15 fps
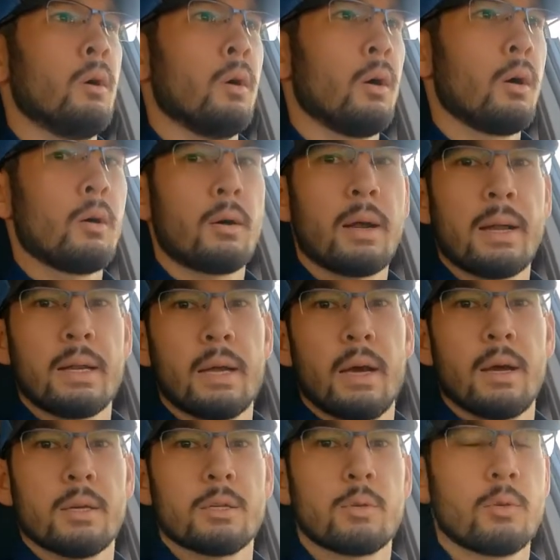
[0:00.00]
Alright
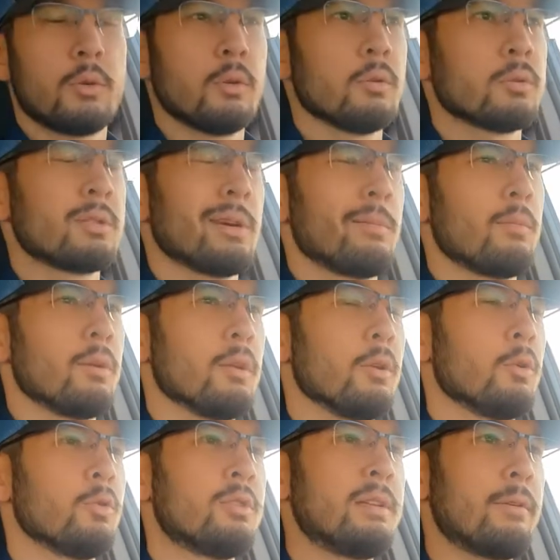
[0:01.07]
guys, we're doing something a
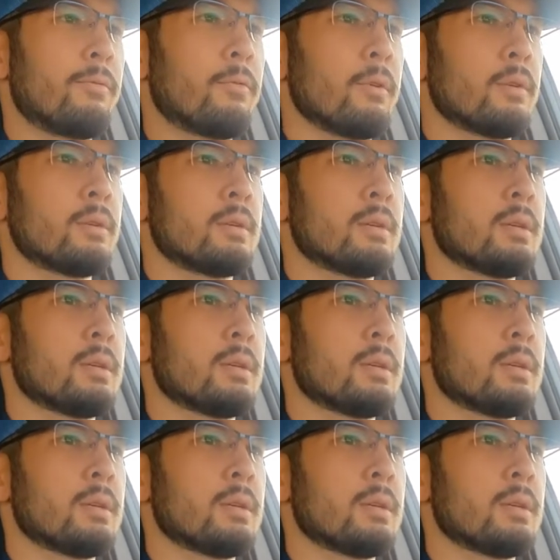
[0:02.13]
little different.